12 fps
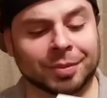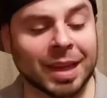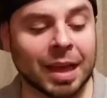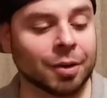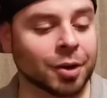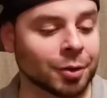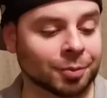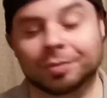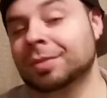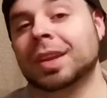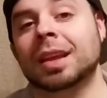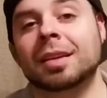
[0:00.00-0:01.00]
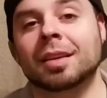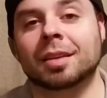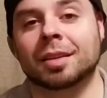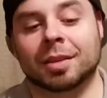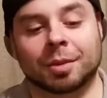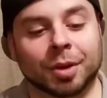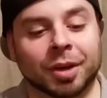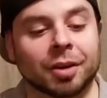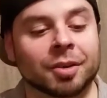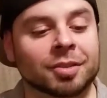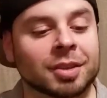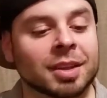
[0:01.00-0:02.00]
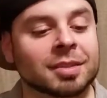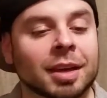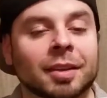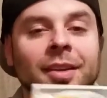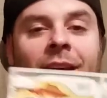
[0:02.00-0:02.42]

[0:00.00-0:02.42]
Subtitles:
I don't know. But here's the inside of the